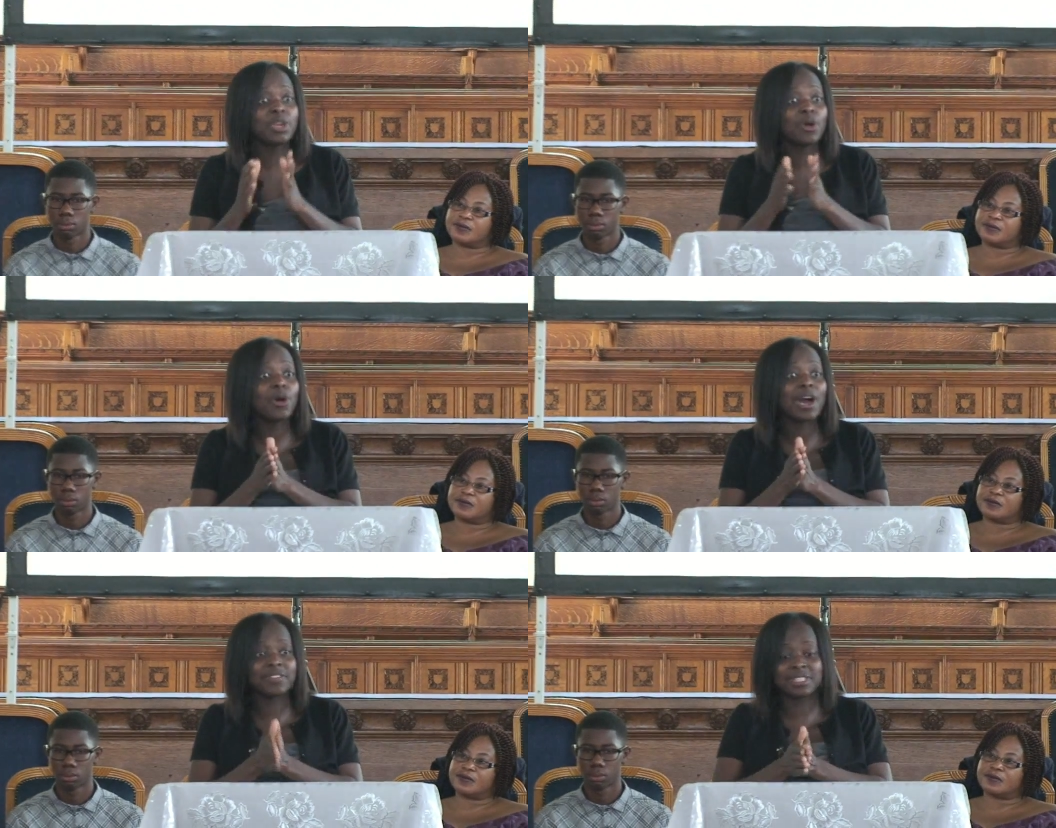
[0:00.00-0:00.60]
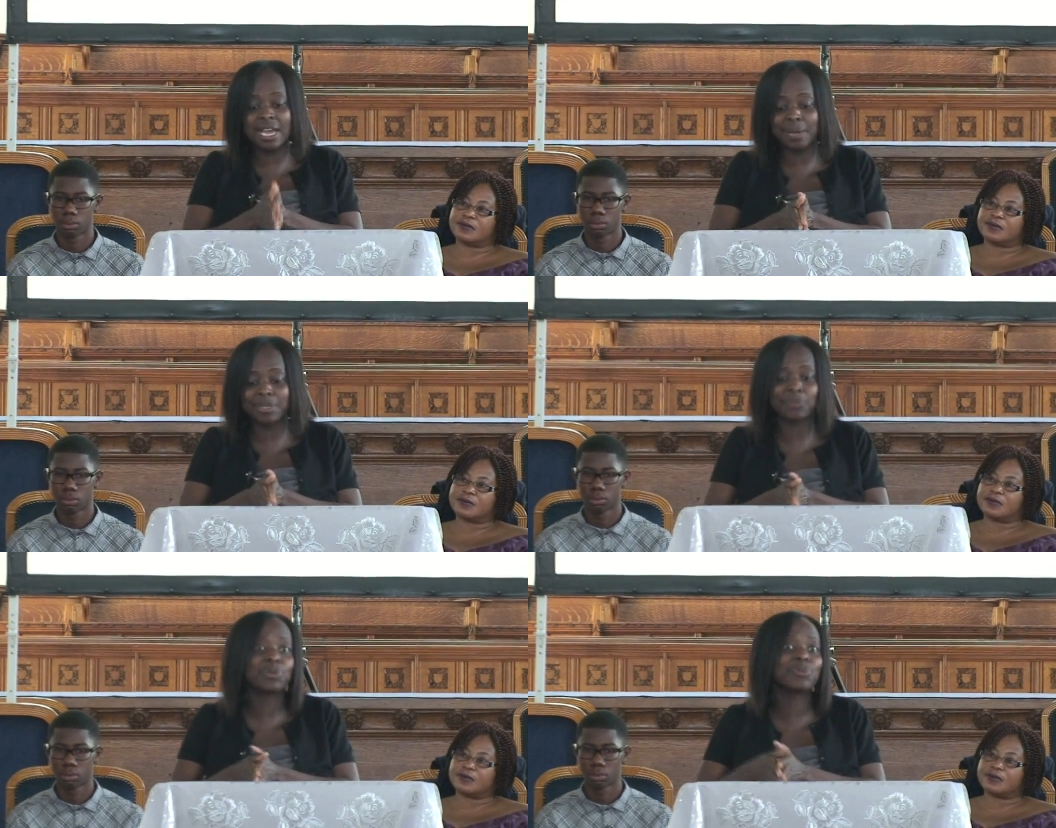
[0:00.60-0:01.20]
Speaker 1: We all have
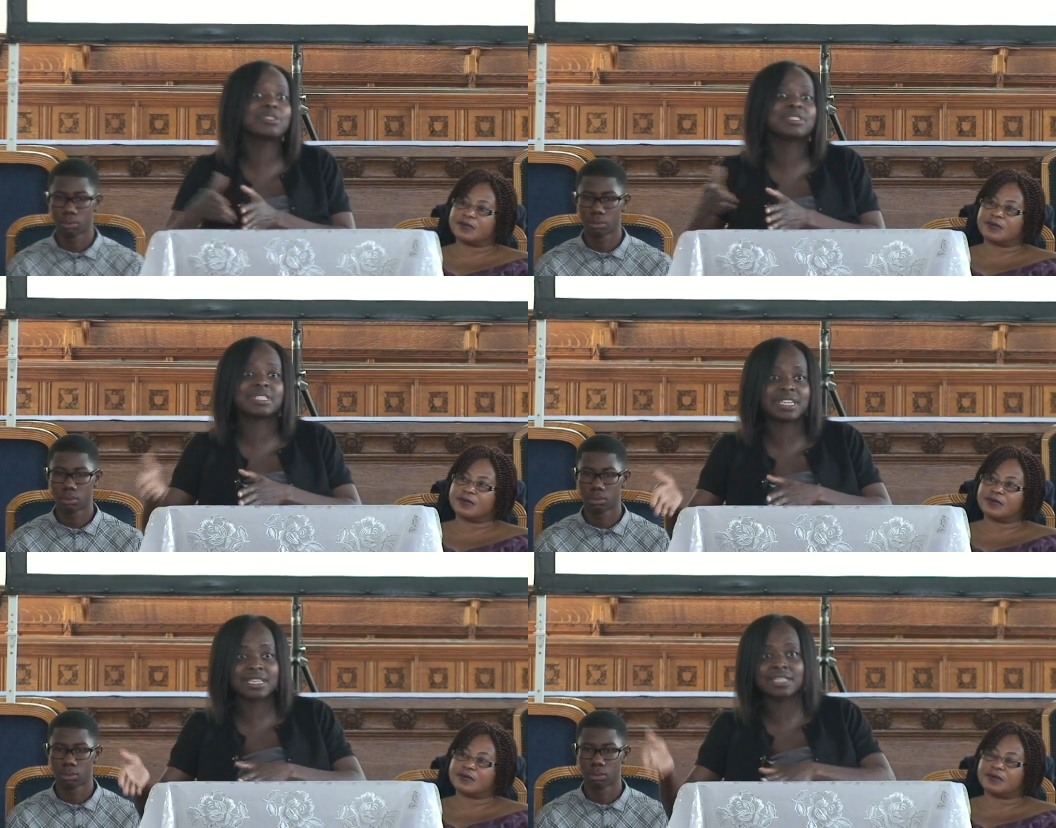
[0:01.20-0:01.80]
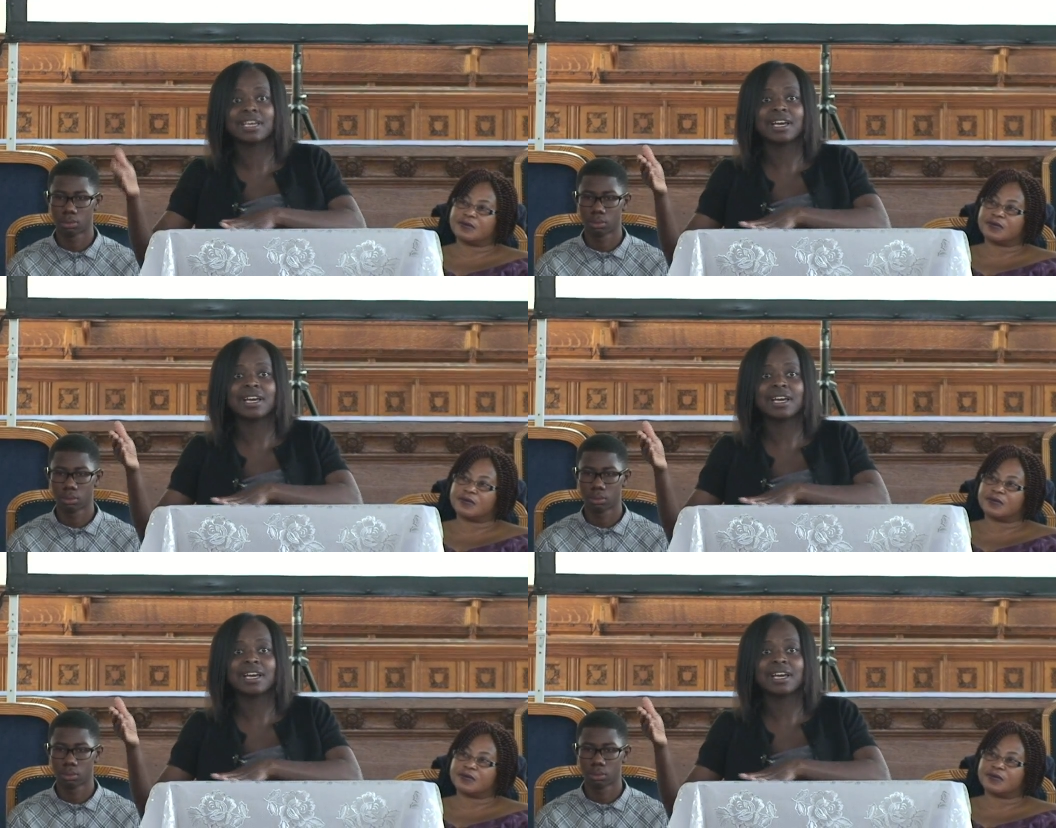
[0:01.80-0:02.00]
time that we want to take.